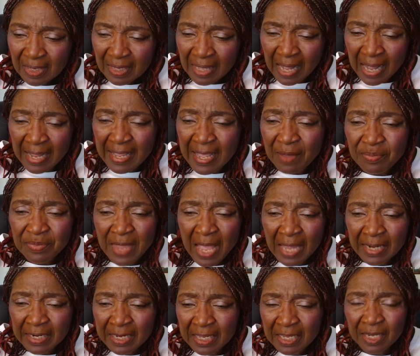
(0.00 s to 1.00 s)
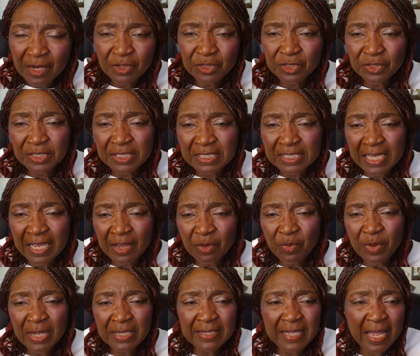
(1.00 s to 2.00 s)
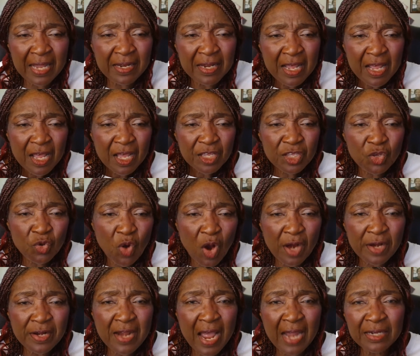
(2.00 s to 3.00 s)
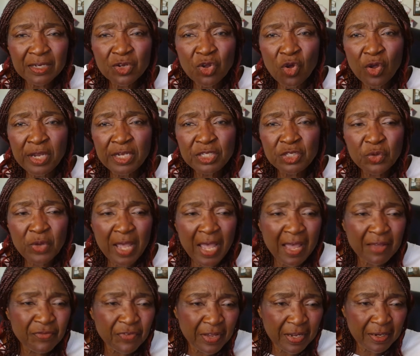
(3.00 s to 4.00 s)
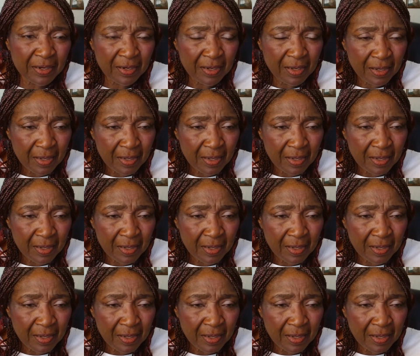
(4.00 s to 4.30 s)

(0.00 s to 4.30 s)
I am not here to say, well, then you are not going to heaven.